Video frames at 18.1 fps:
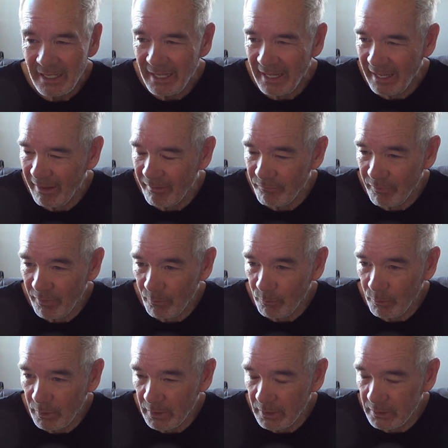if it
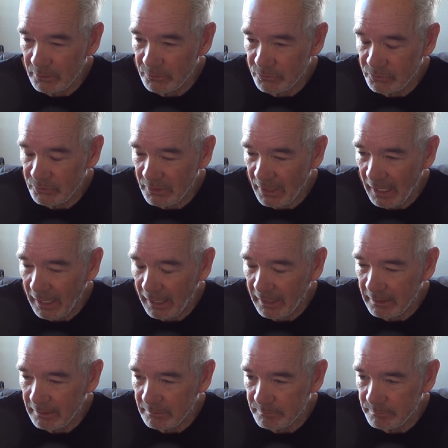was
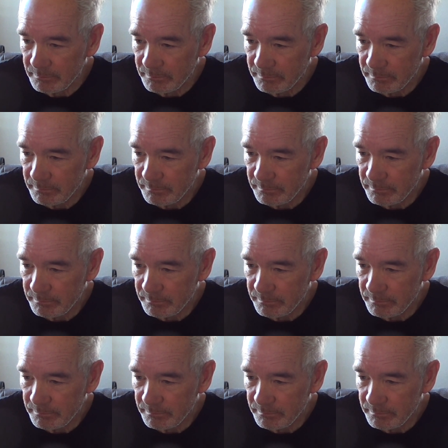um,